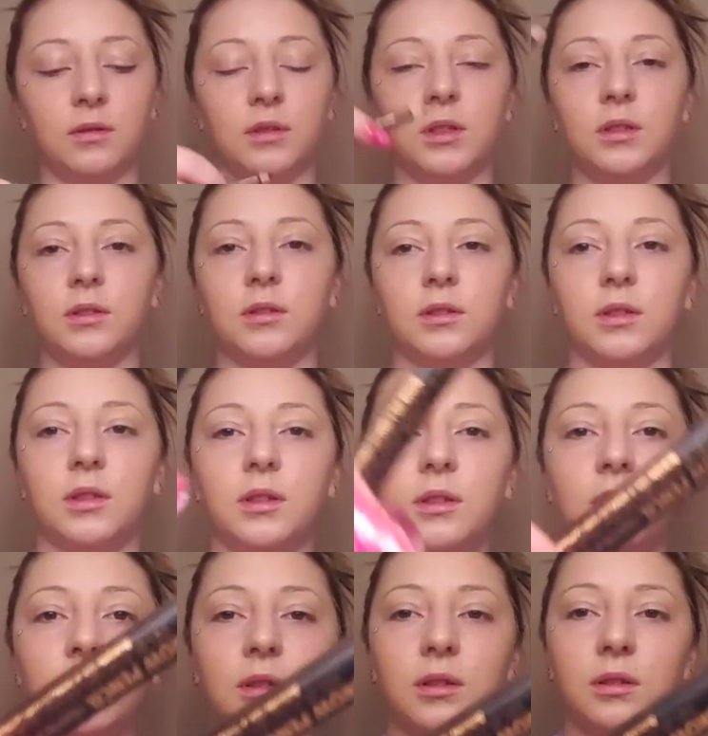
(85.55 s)
Da, da, da,
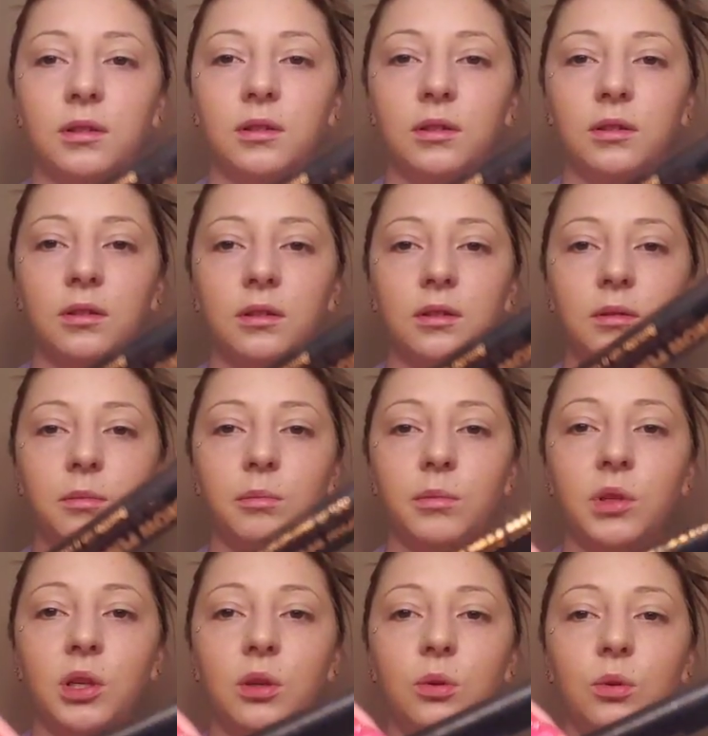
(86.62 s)
da.
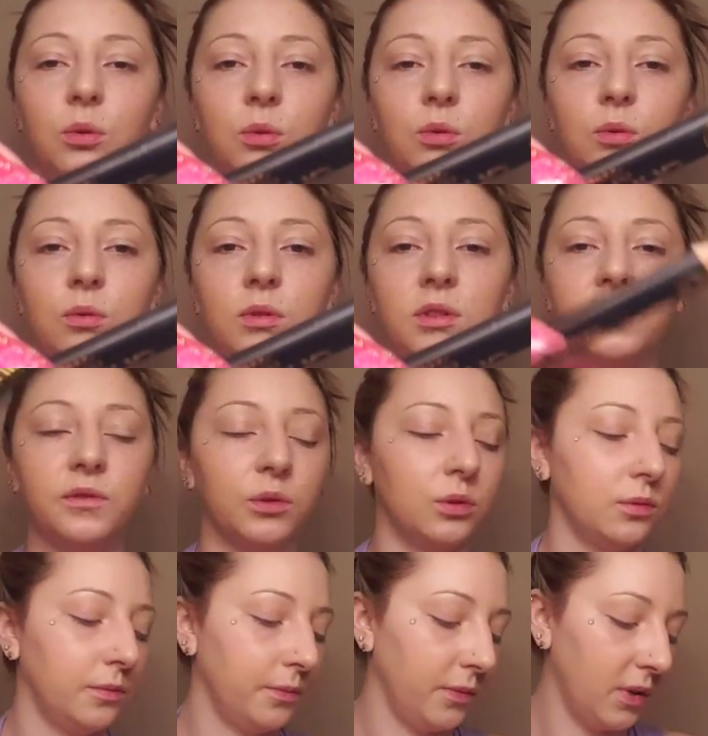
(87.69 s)

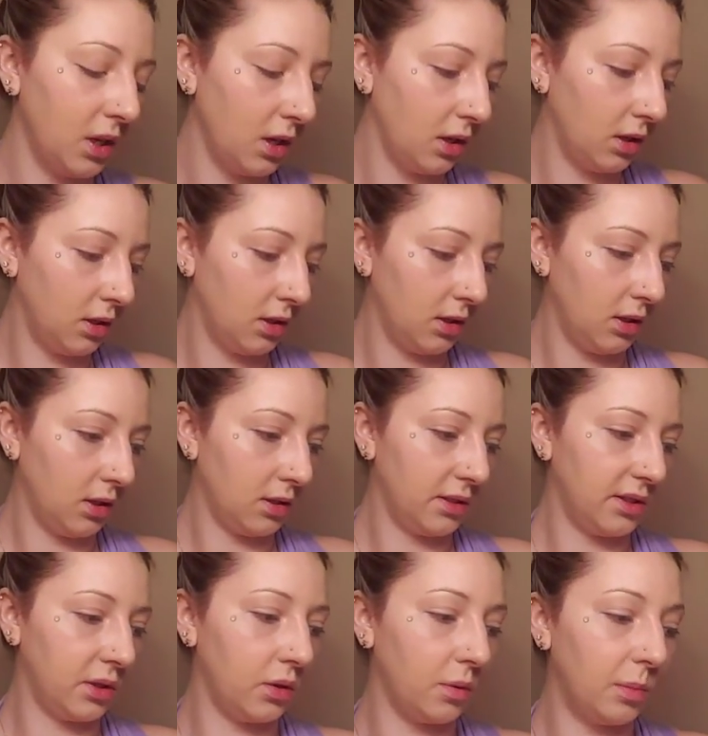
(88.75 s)
Beautiful.
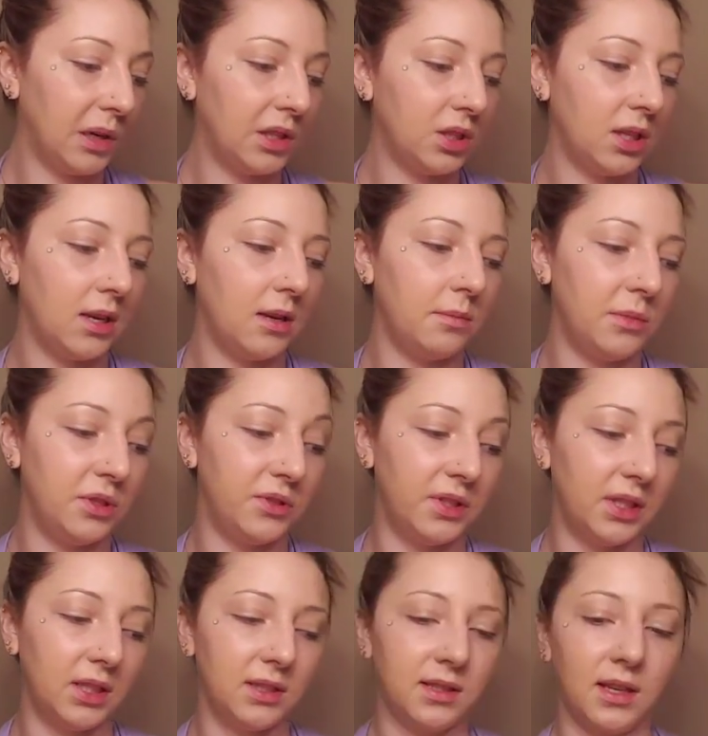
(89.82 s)
So the brush that I'm
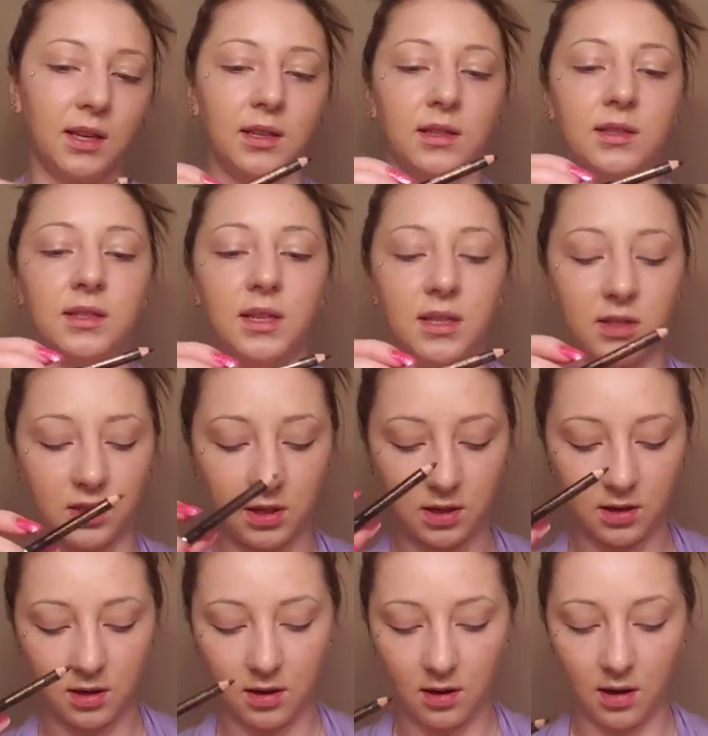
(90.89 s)
using is Anastasia.
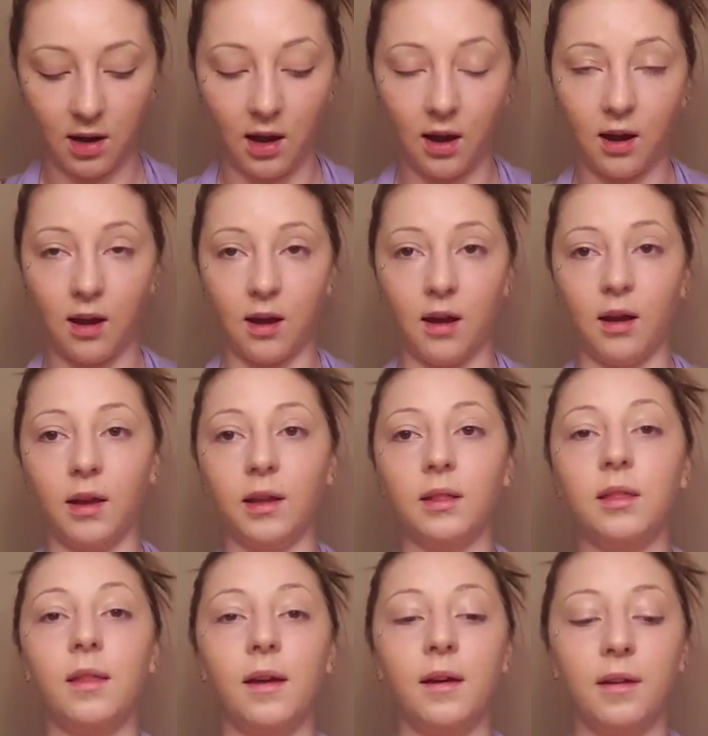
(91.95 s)
I
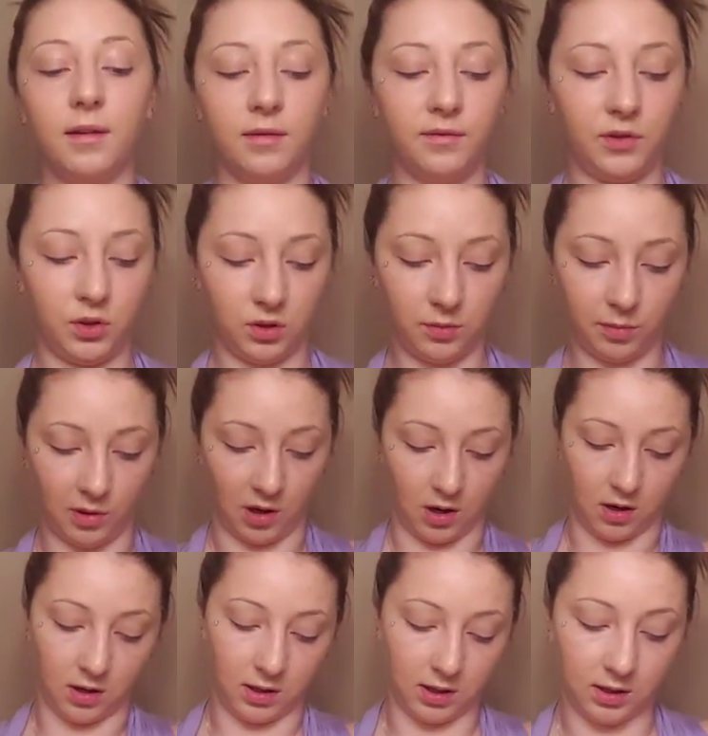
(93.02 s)
love her
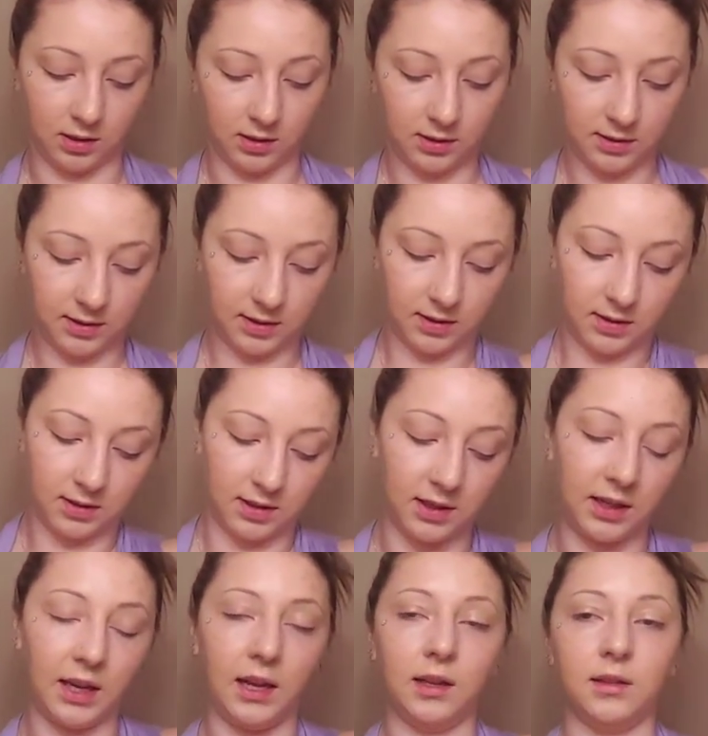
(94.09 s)
products.
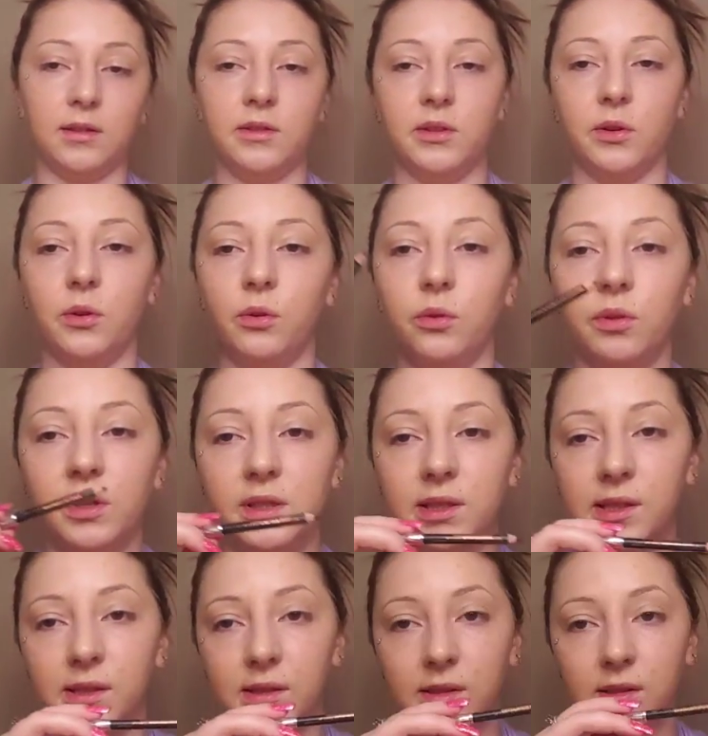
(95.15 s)
Again, so this
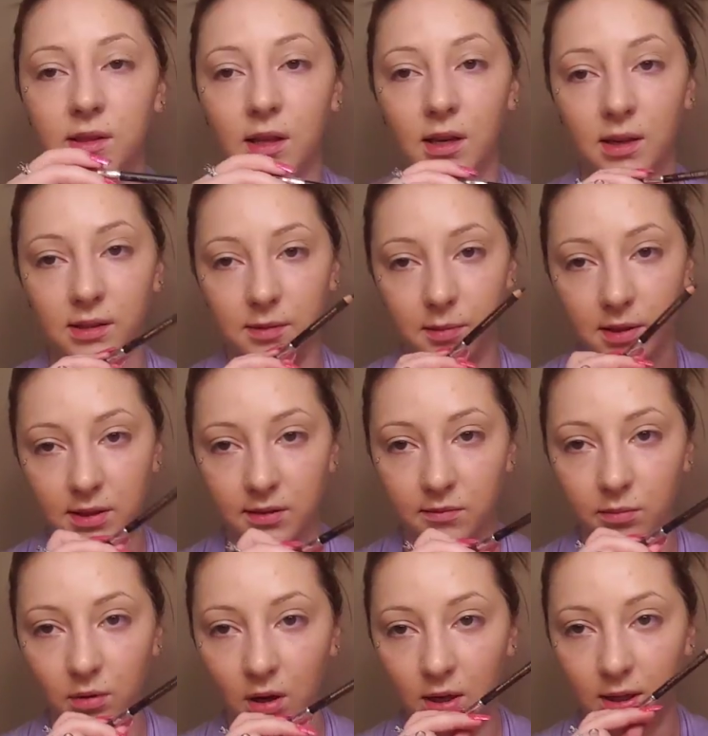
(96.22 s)
is an expensive
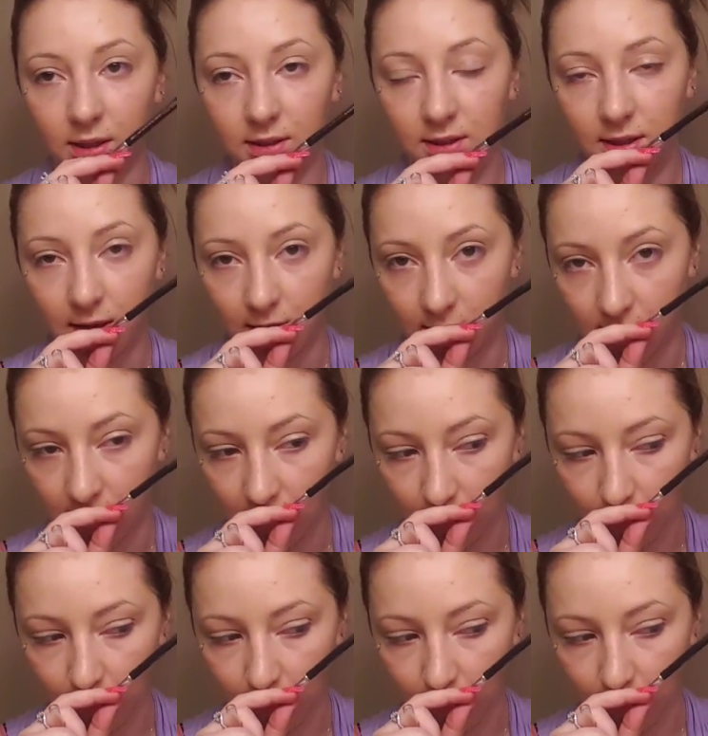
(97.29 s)
product that